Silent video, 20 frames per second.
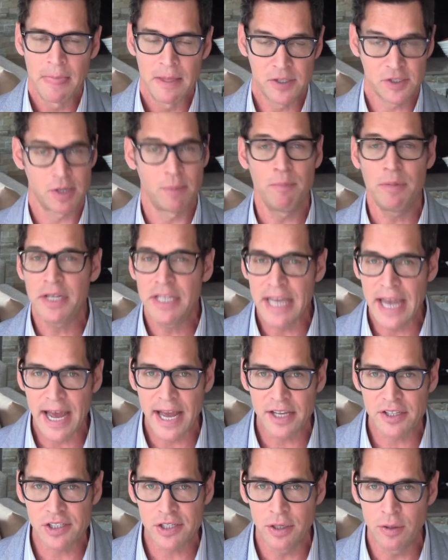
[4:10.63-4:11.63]
Somebody
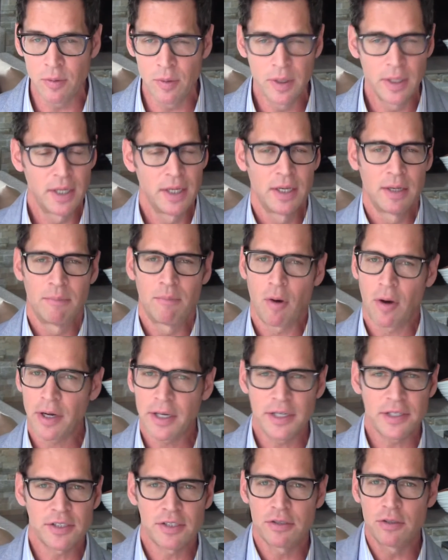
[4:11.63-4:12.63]
has to.
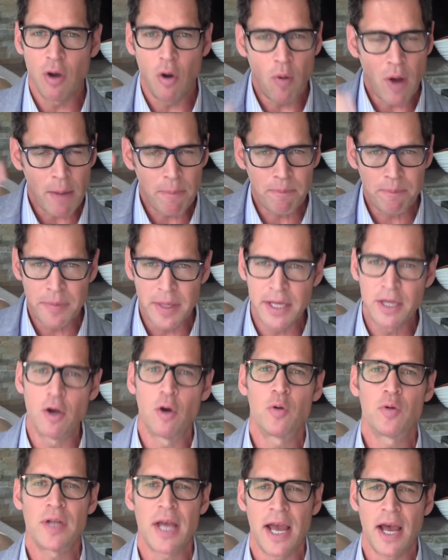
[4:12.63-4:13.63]
Markets go up, they
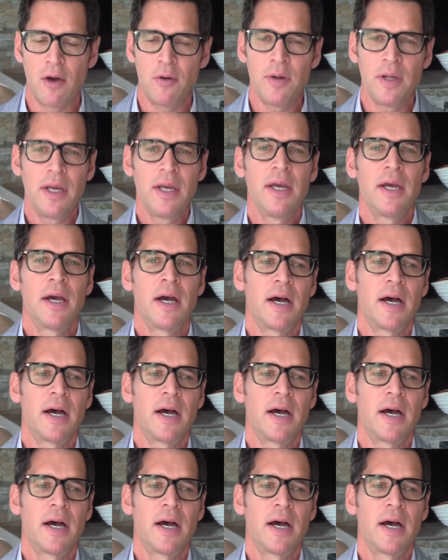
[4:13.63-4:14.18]
go down,